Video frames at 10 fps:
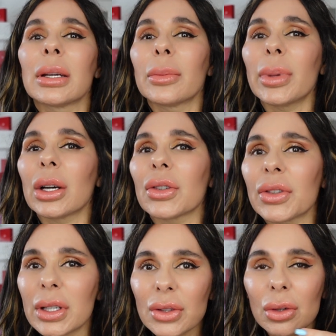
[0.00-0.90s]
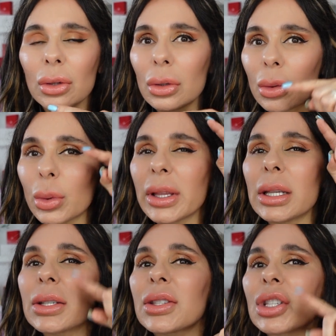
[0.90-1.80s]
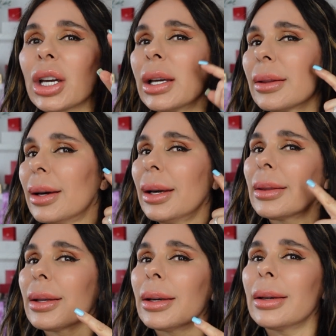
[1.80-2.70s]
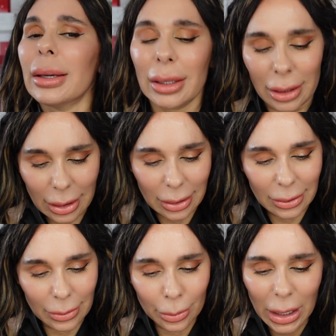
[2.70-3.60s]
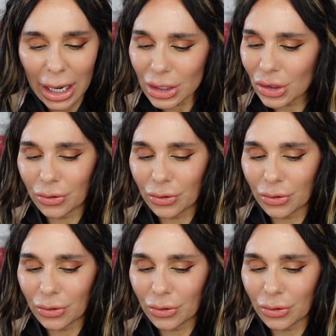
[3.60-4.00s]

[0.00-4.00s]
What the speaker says: because this color with this shade and the blush,